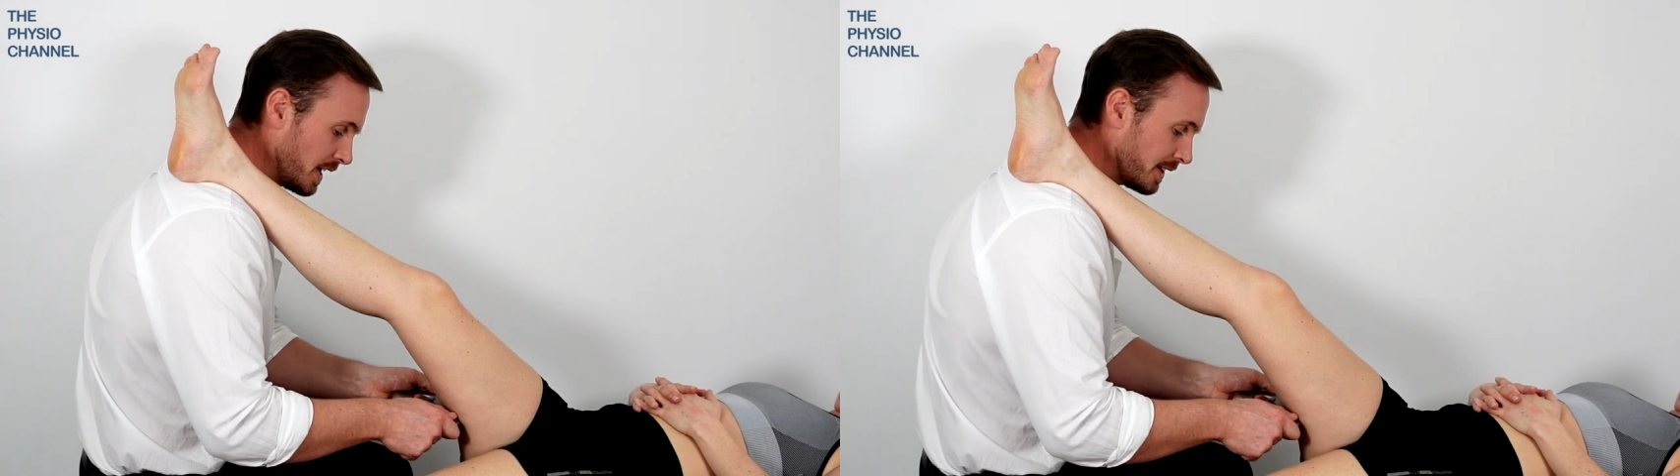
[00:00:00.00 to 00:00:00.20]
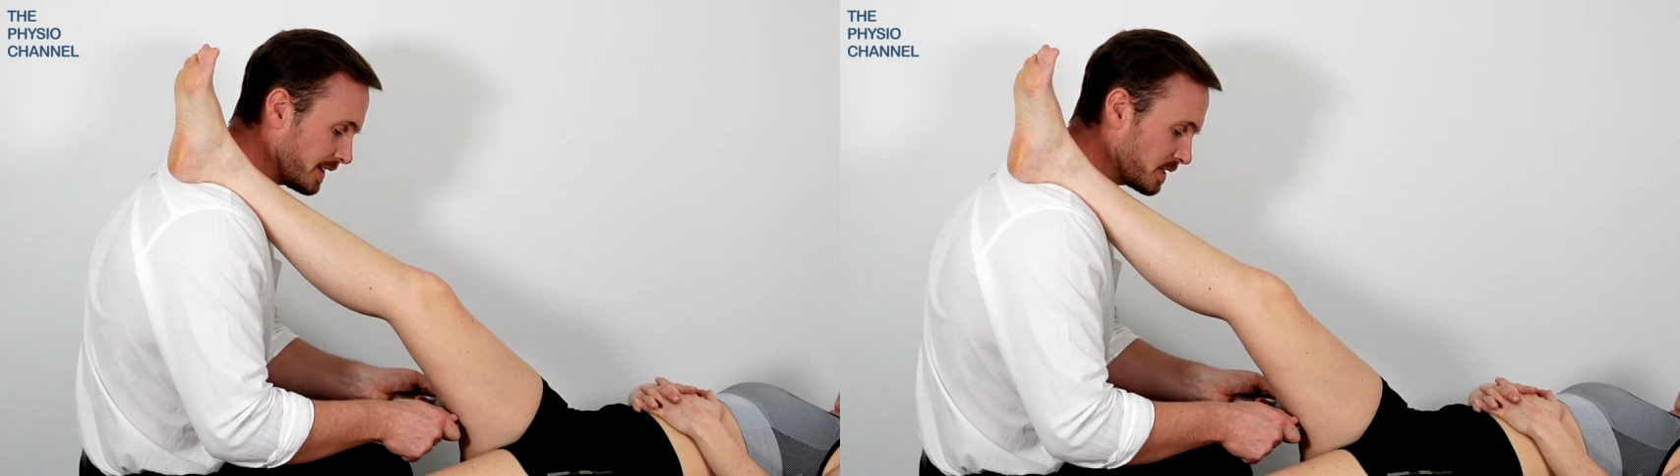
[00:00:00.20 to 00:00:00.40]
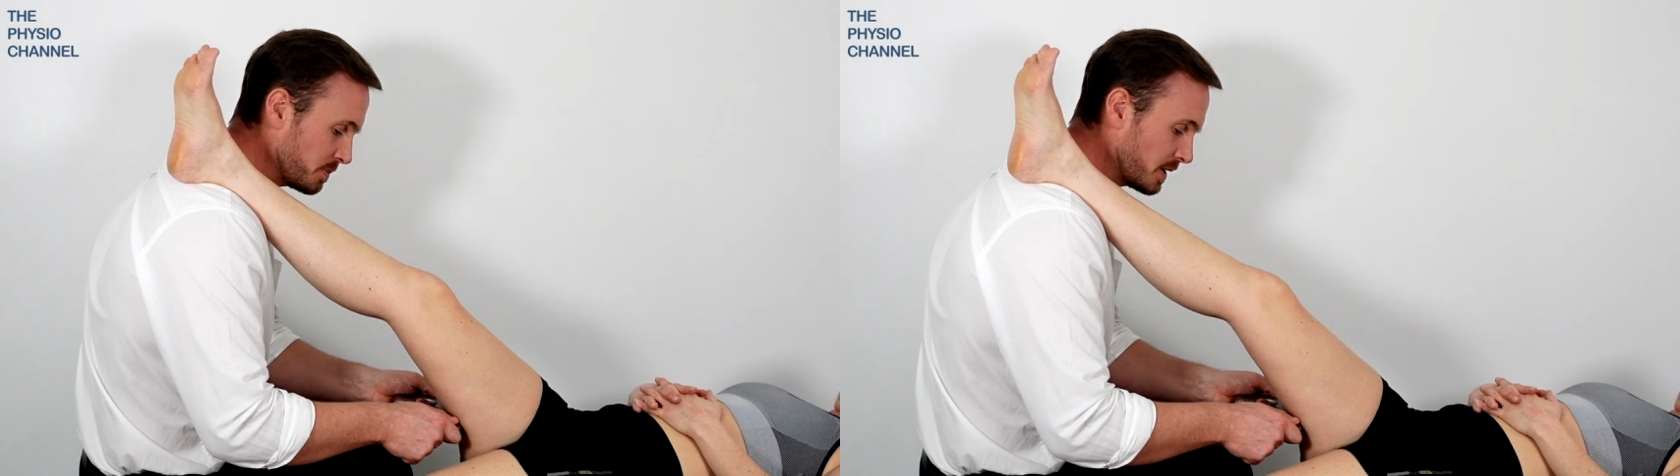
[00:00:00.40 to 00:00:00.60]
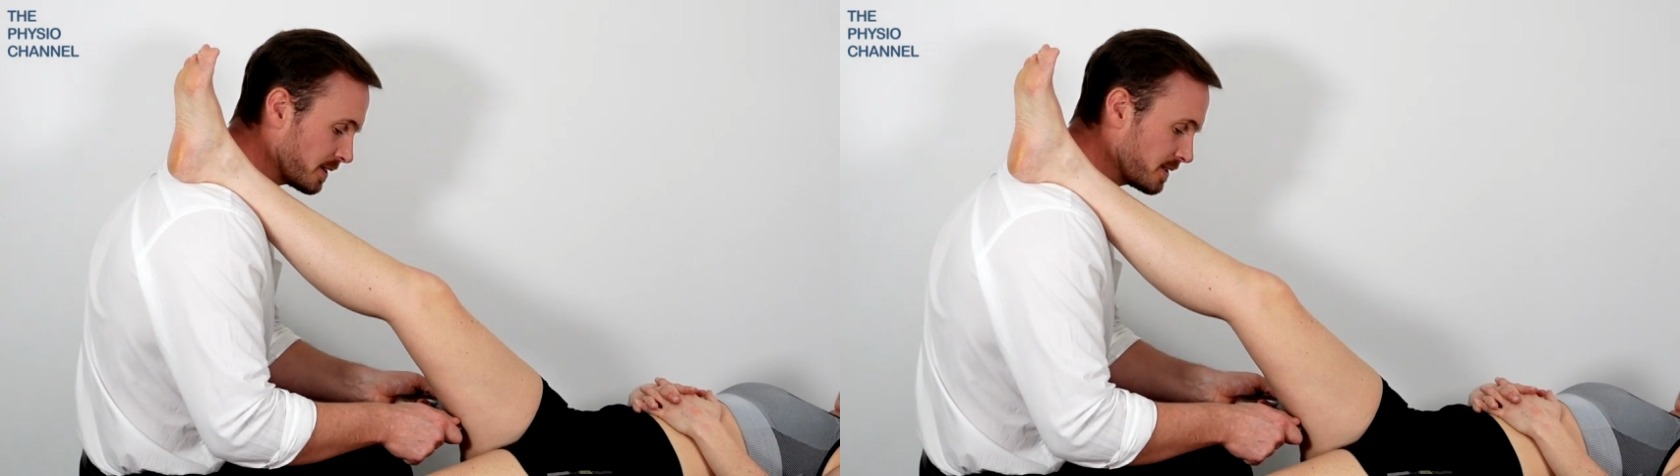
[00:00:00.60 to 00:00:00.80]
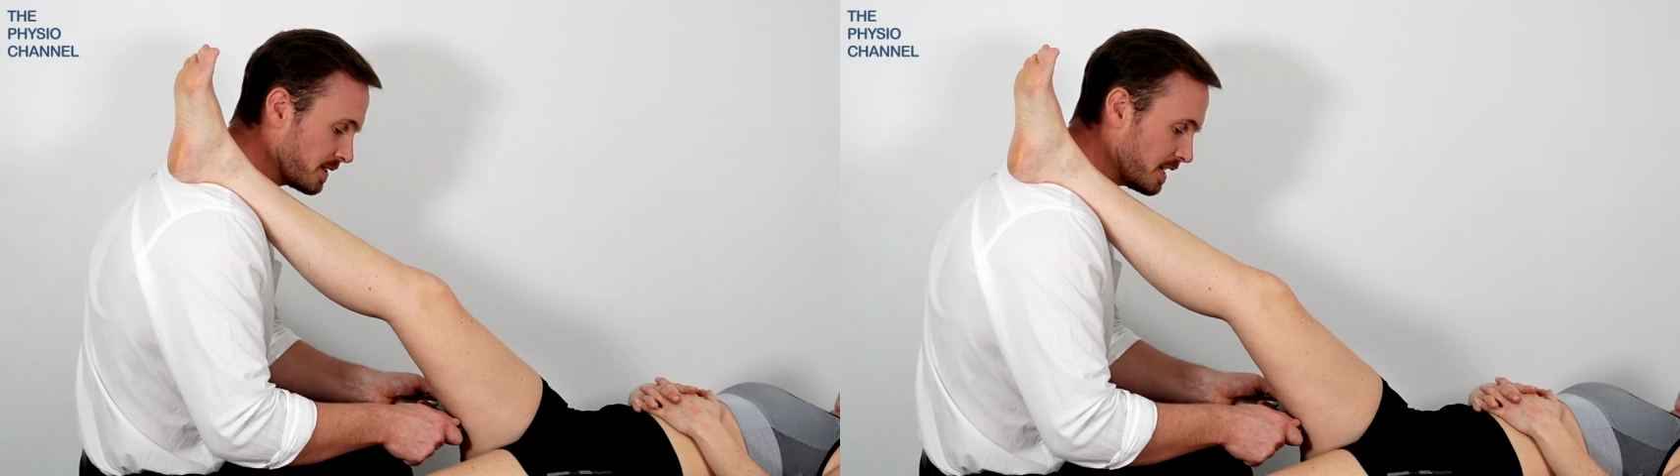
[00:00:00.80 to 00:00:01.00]
And that's
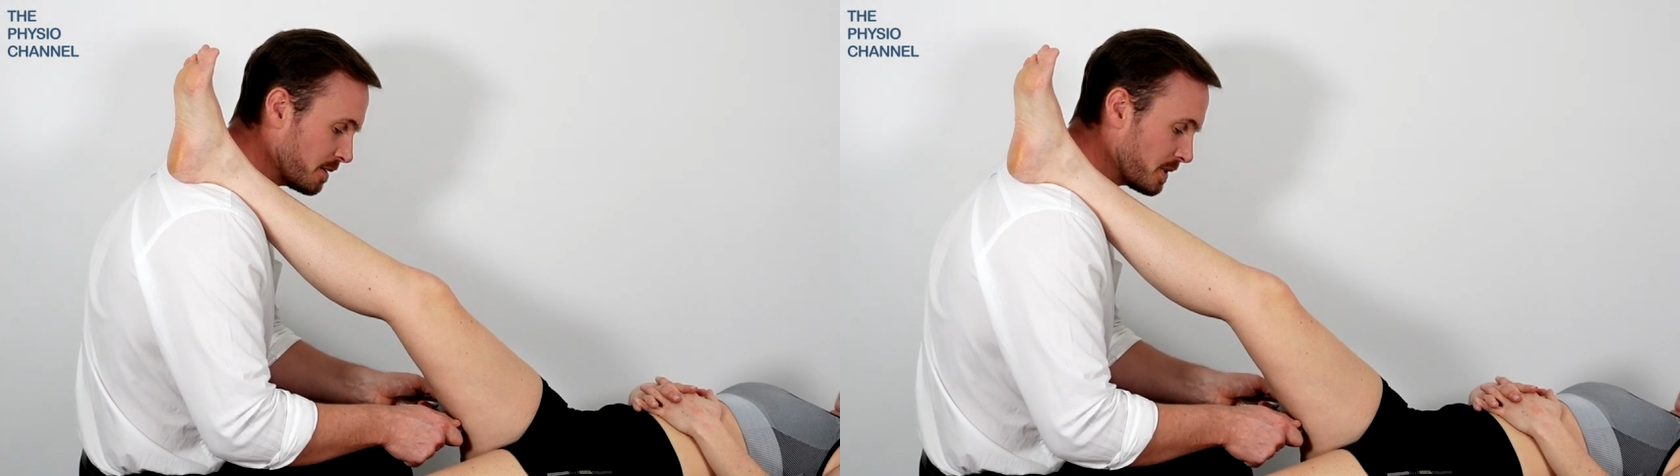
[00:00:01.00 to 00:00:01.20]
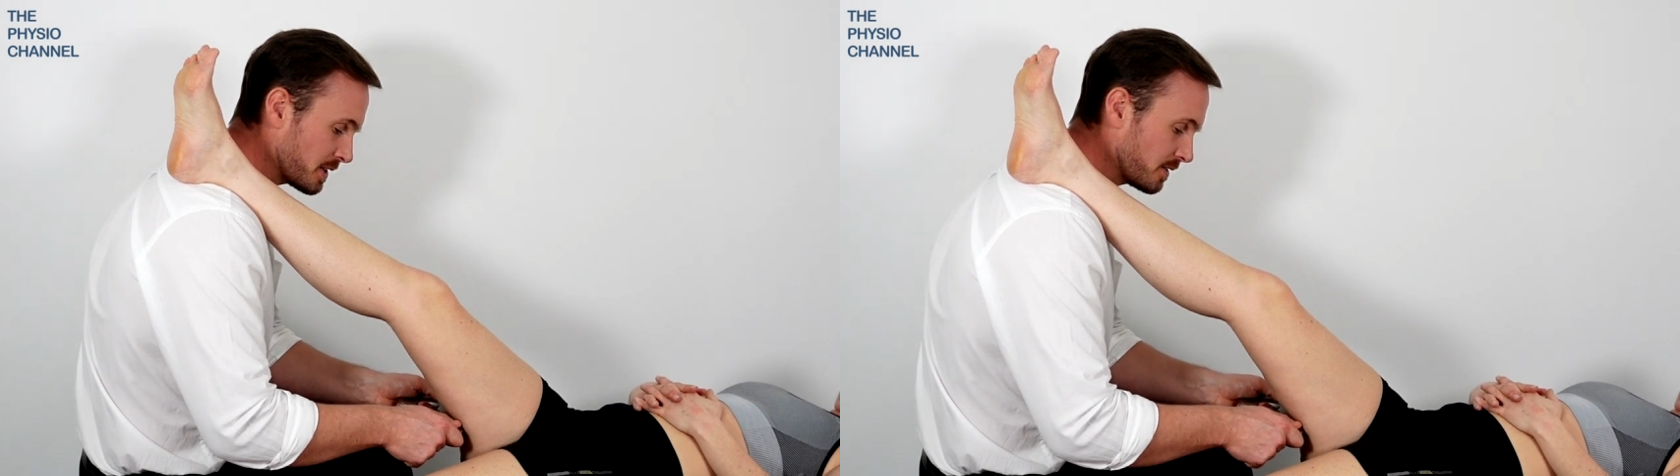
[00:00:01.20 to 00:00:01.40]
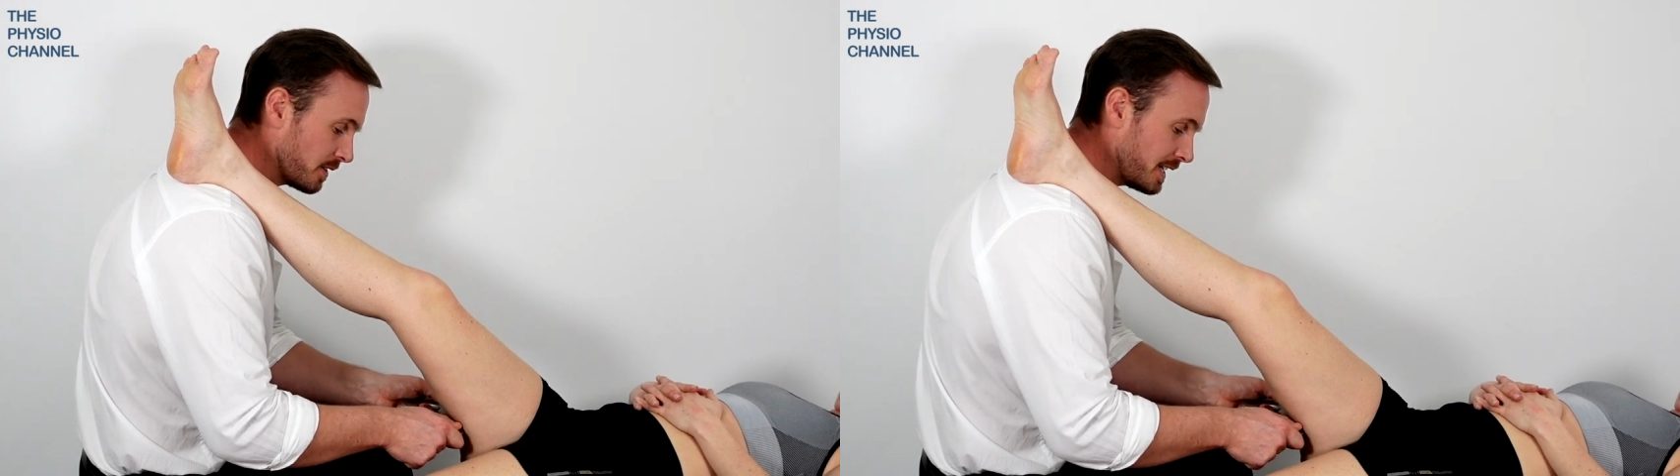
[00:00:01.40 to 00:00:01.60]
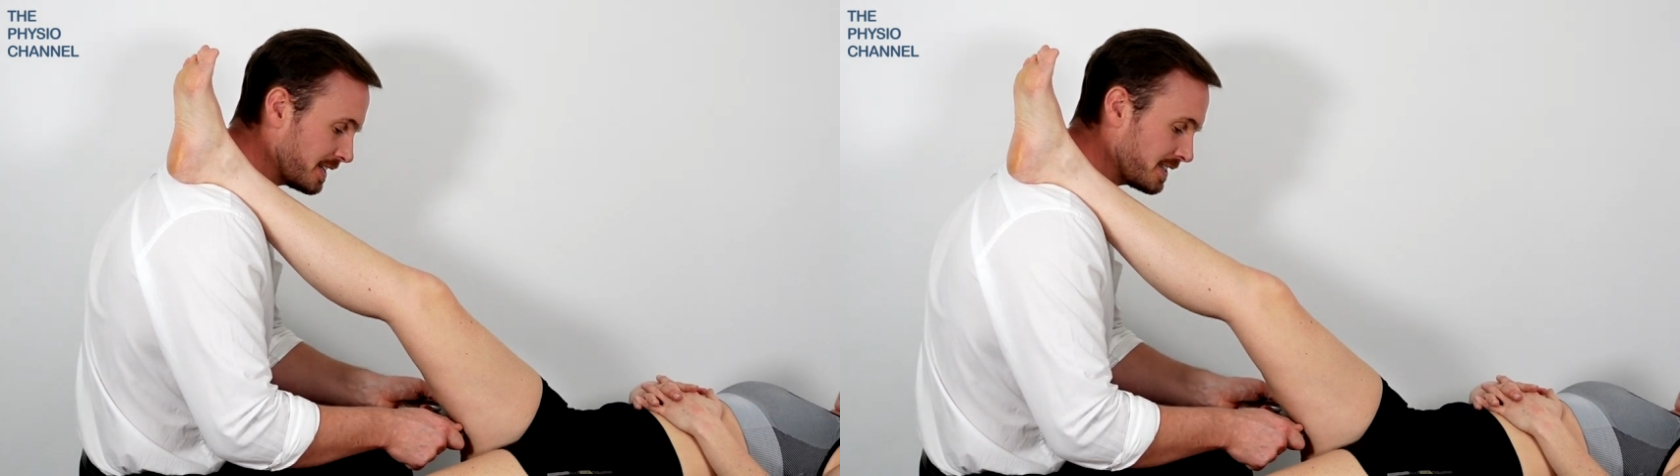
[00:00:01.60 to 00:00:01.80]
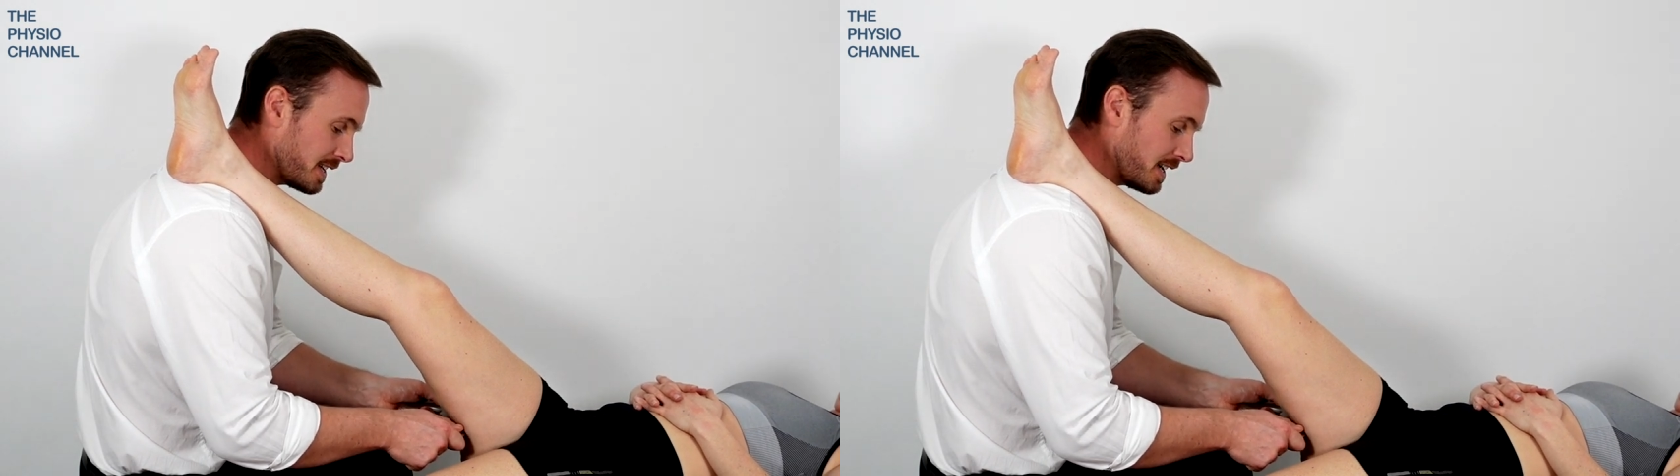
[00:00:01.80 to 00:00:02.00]
because the muscle is